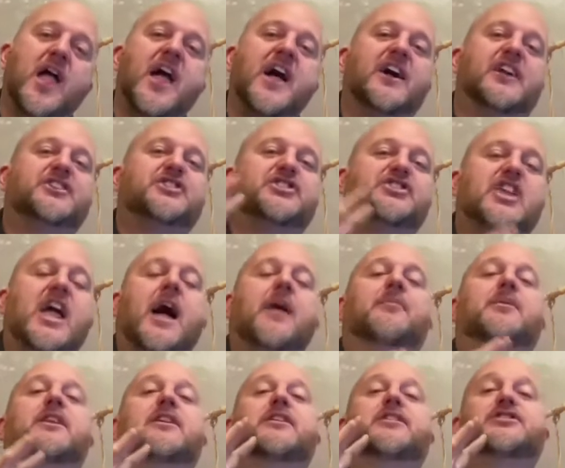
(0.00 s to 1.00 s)

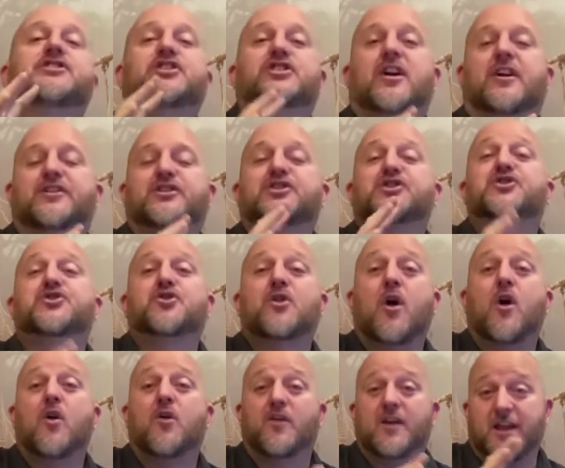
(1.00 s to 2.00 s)
establish us
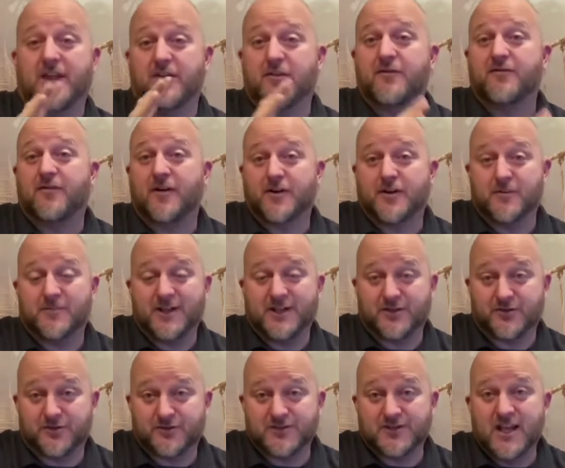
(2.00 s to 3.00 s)
strong in the
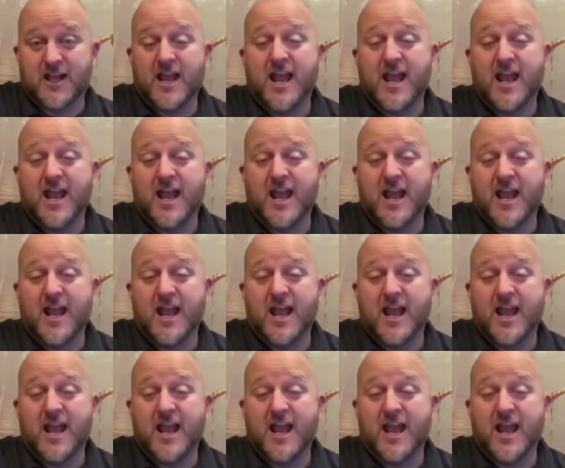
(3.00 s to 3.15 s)
fundamentals.